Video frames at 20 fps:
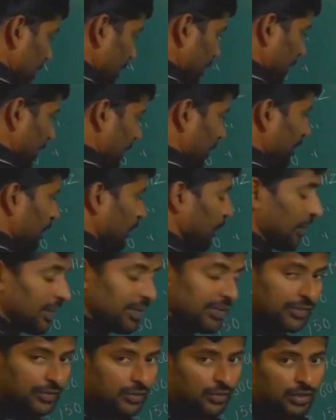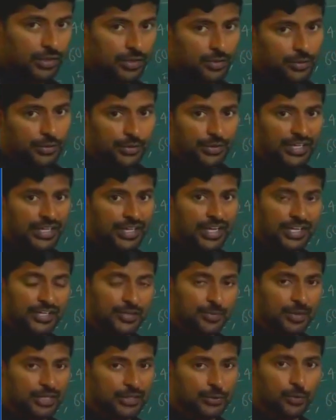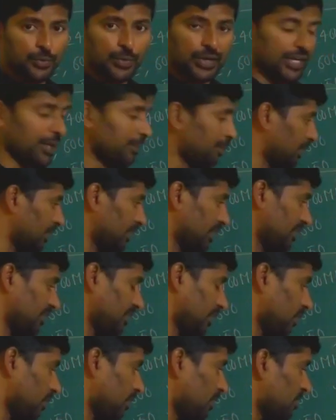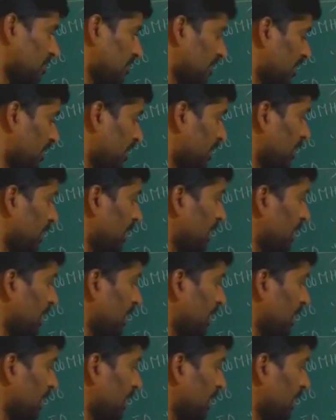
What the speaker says: Okay, mu N is equal to EH by 2 pi MP, that is a constant.